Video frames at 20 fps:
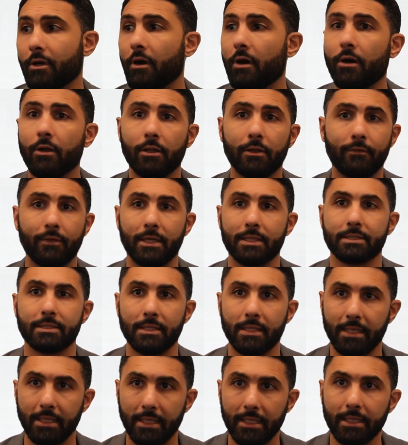all of us
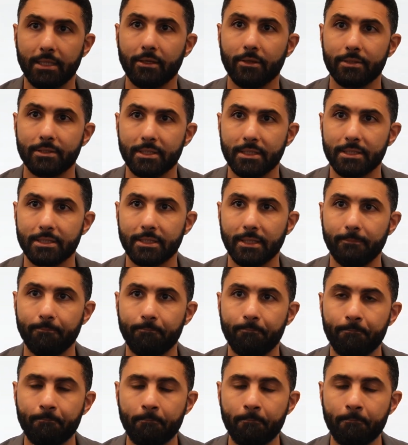in the ecosystem.